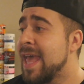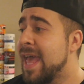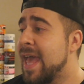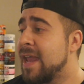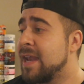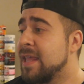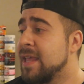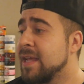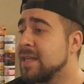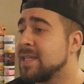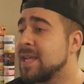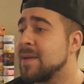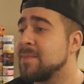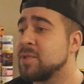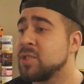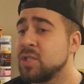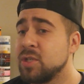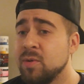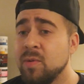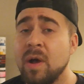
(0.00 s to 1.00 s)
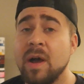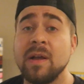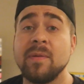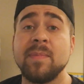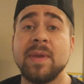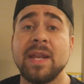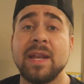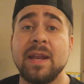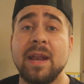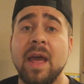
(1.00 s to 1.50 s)
and he attempts to hug
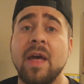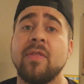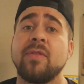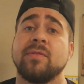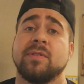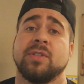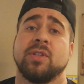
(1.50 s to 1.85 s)
me to death.